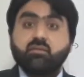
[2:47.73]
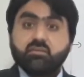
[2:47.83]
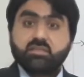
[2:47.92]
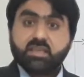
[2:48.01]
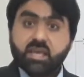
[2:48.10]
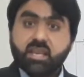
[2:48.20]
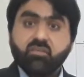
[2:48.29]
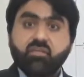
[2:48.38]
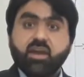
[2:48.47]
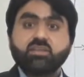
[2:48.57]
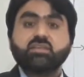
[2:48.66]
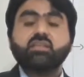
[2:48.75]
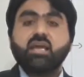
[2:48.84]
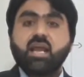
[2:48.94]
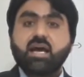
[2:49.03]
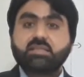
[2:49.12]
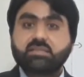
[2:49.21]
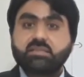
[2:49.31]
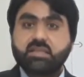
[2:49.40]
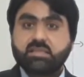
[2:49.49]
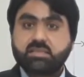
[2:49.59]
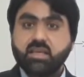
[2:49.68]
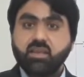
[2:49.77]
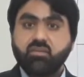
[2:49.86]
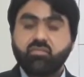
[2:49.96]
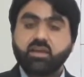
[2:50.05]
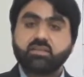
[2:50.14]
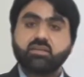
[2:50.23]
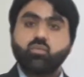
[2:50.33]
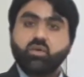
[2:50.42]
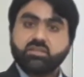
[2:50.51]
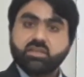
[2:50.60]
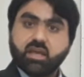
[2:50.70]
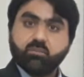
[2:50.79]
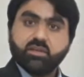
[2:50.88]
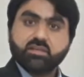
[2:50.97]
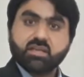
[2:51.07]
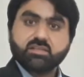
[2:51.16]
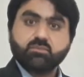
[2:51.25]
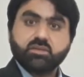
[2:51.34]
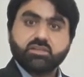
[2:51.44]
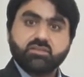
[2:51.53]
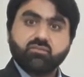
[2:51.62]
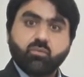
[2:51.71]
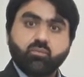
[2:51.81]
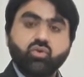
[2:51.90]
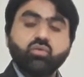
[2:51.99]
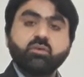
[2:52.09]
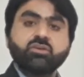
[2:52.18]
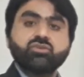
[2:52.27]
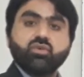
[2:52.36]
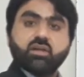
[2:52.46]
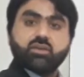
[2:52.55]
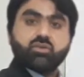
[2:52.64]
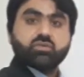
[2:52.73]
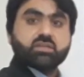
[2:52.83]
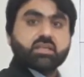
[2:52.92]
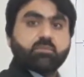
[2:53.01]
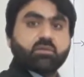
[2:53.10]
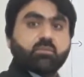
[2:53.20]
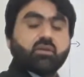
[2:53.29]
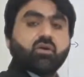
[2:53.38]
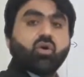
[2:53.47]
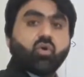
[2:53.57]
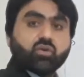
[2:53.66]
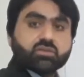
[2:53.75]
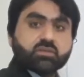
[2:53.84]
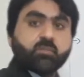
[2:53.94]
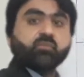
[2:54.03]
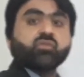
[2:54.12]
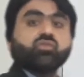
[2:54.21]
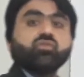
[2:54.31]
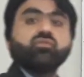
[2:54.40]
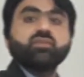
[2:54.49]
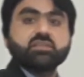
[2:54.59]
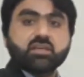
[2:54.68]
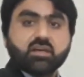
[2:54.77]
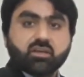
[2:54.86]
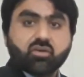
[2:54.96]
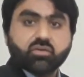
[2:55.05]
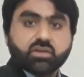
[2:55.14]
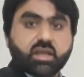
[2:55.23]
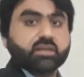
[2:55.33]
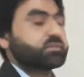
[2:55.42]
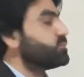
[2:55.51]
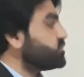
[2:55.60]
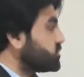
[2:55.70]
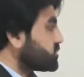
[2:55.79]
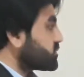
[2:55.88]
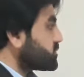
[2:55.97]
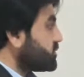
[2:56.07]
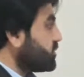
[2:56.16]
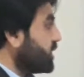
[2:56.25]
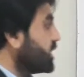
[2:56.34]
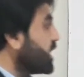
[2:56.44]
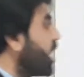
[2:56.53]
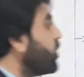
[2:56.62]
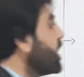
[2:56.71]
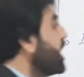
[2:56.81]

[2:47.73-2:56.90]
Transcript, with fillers: skin infection there are certain skin infection which can be transmitted from human to a new susceptible host through physical contact now